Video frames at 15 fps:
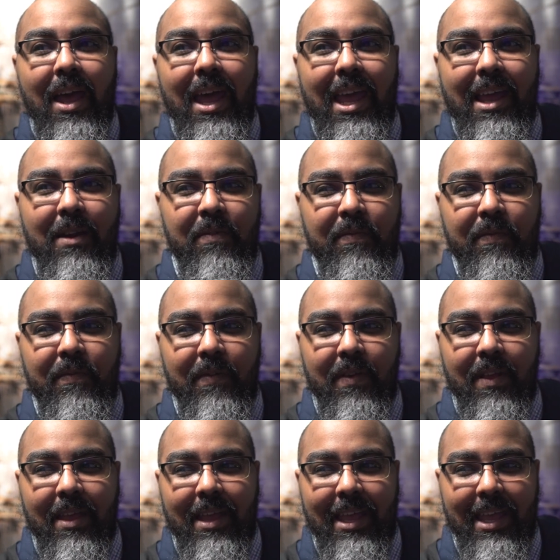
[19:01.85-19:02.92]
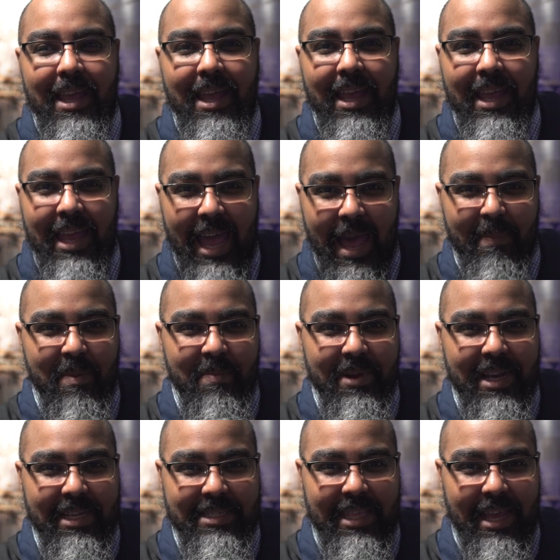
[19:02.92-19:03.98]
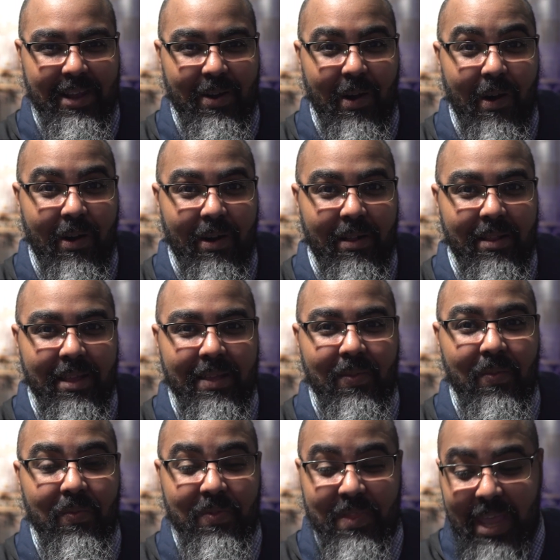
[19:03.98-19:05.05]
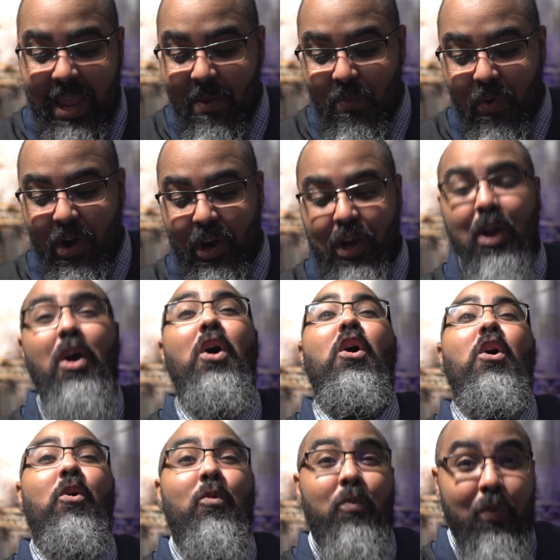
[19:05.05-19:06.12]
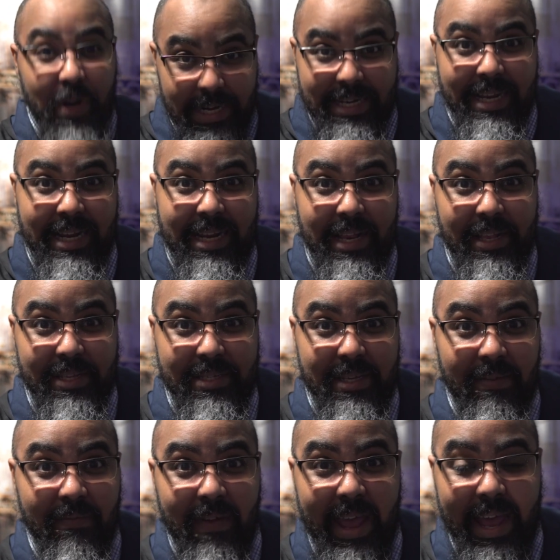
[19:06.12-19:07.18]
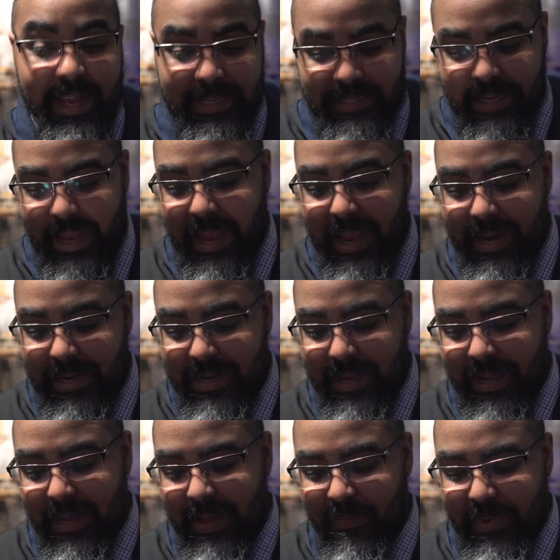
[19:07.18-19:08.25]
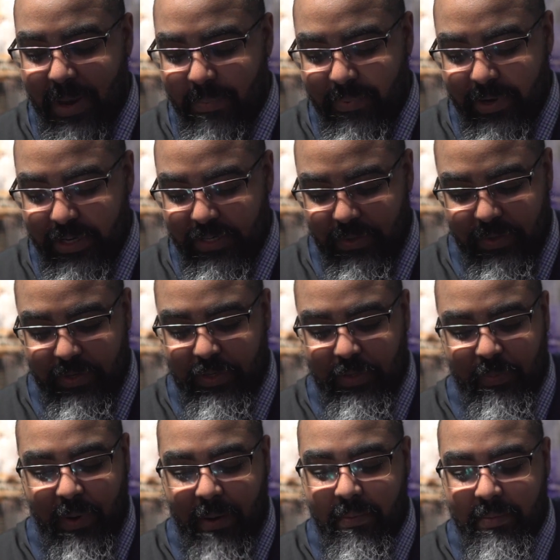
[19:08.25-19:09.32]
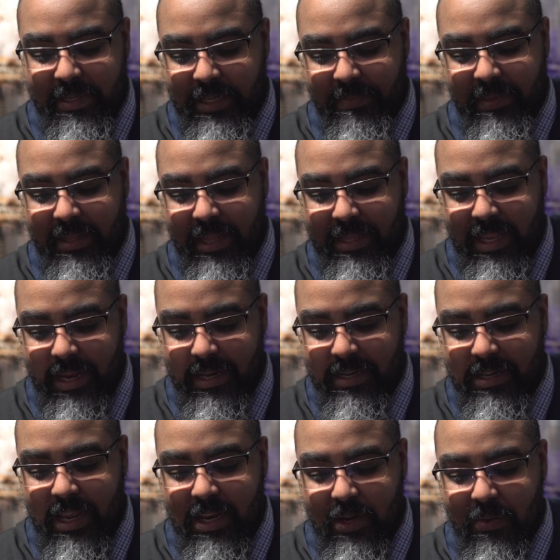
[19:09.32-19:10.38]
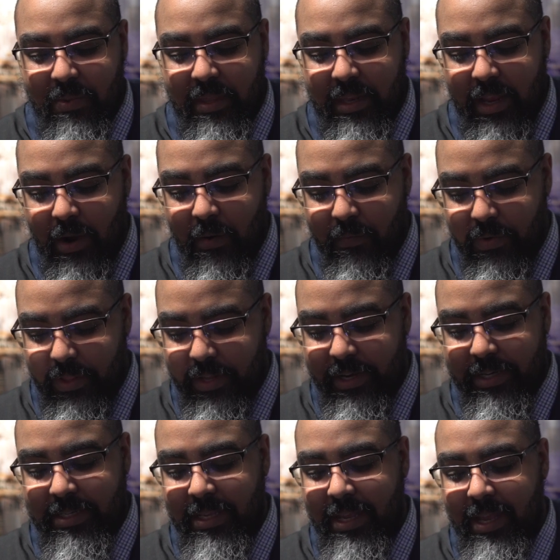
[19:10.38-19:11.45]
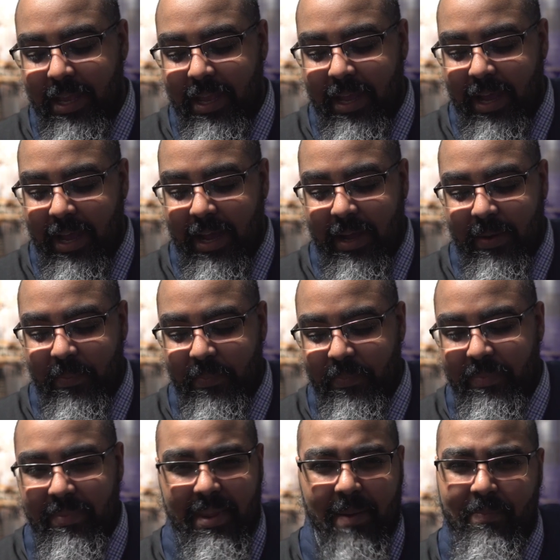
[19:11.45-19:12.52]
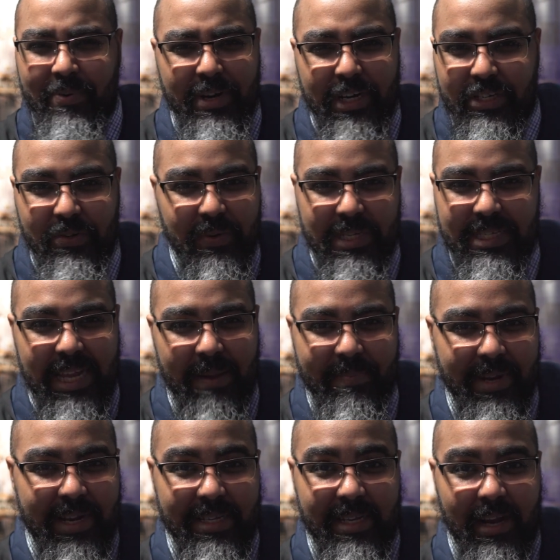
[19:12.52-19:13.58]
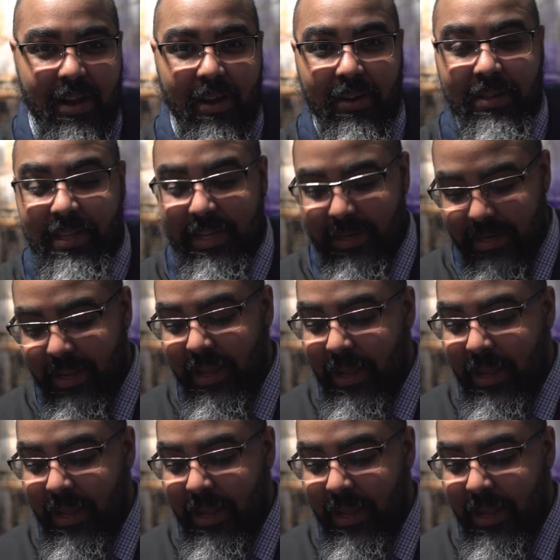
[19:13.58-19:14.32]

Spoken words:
If it happened because of that call, they work ridiculously fast. And but I'm pretty sure this is probably something that they knew that they overlooked. I'm pretty sure it's not because I called in.